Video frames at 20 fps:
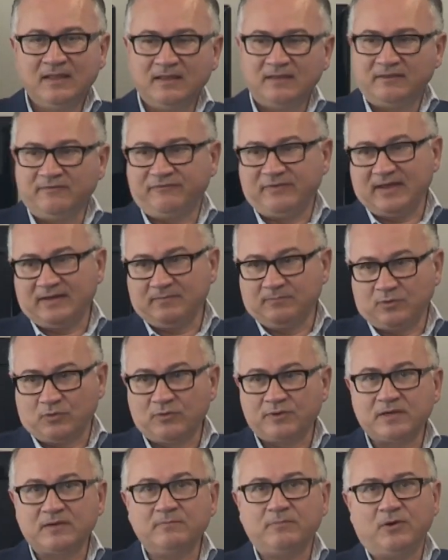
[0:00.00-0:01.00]
They find a
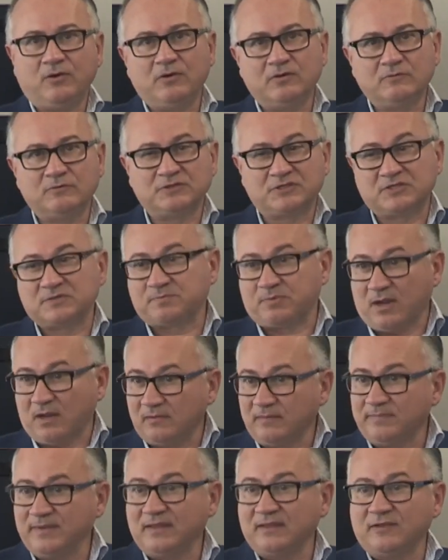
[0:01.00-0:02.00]
broken bone, which has
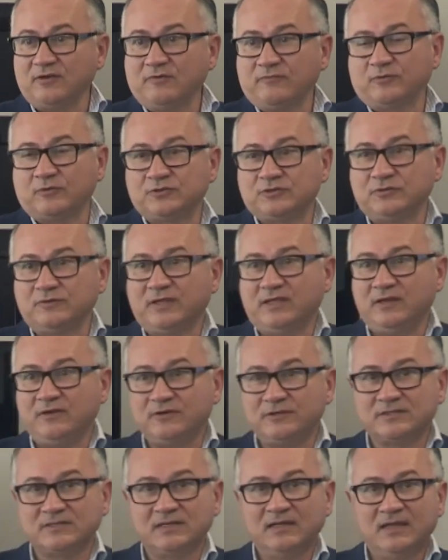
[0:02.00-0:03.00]
probably been there for two
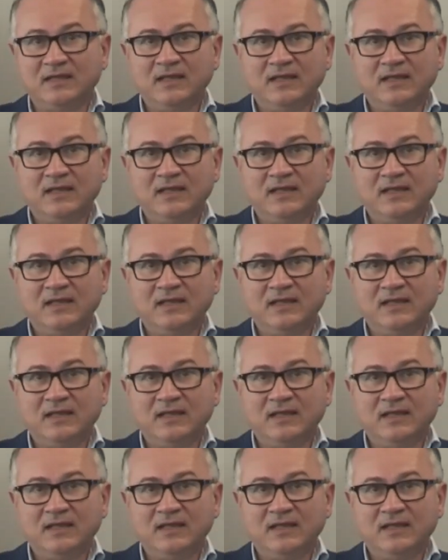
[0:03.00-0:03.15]
years.